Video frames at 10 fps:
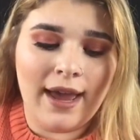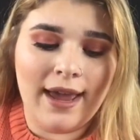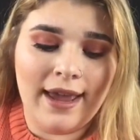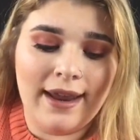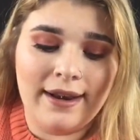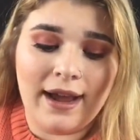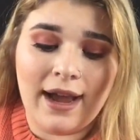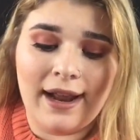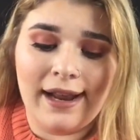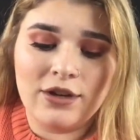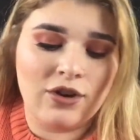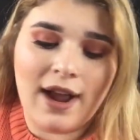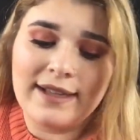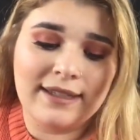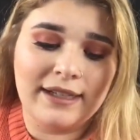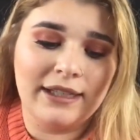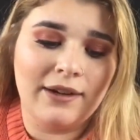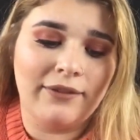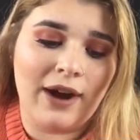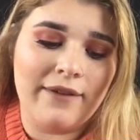and I tried sitting
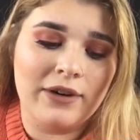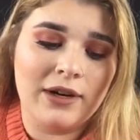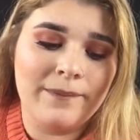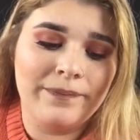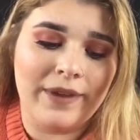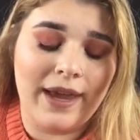there forever